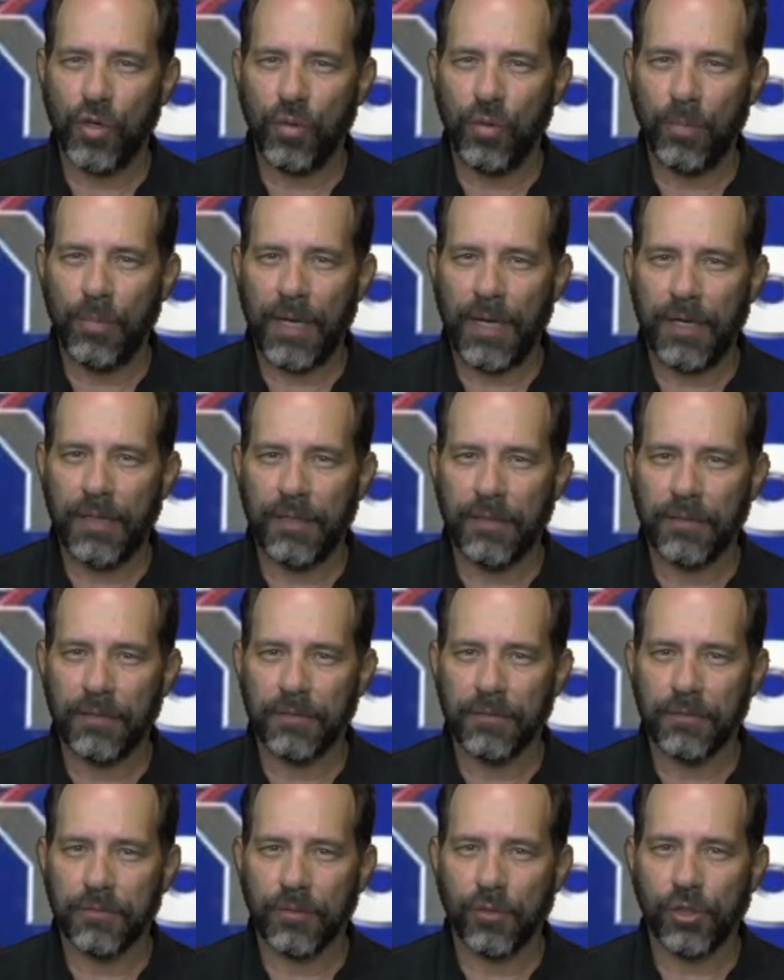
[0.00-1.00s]
about it
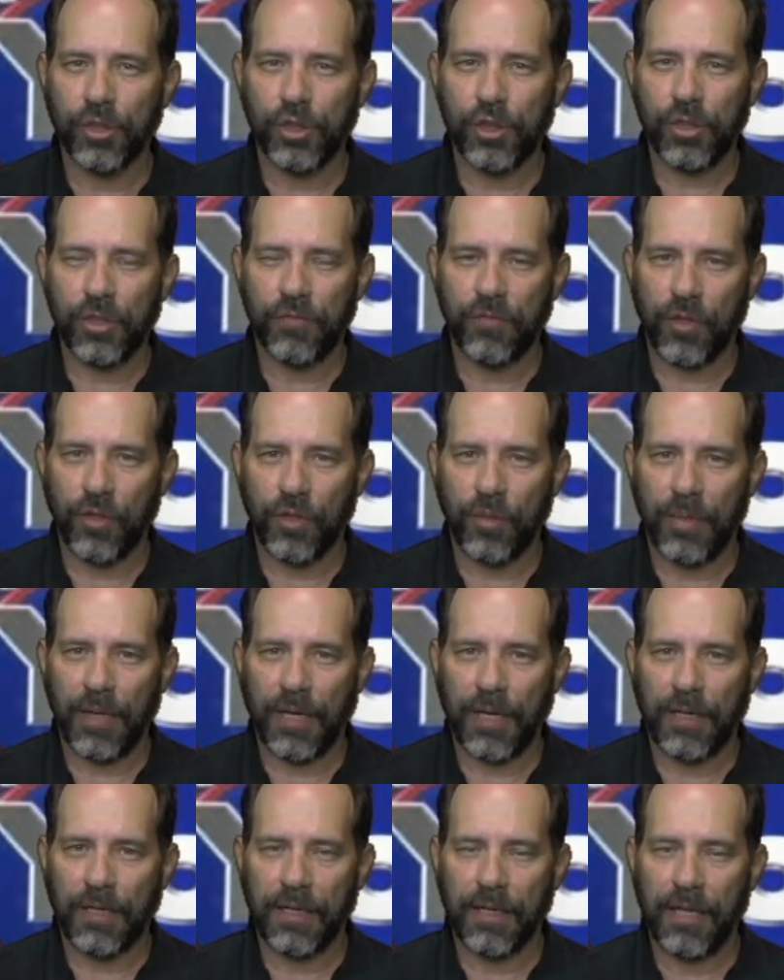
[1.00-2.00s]
or should have known
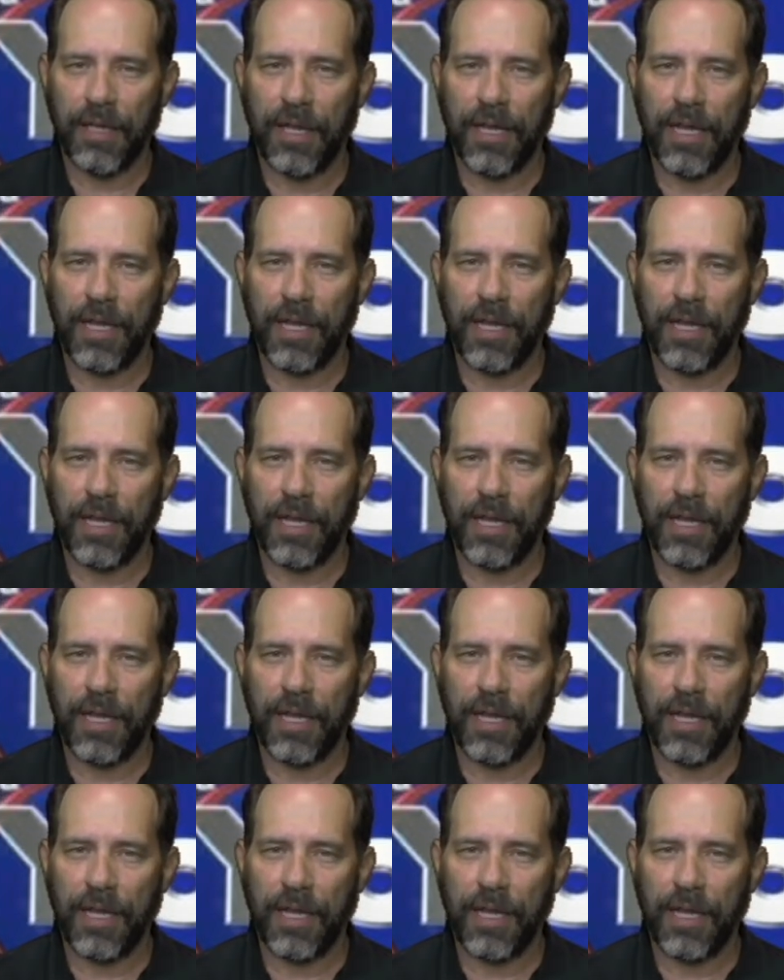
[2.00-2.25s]
about it,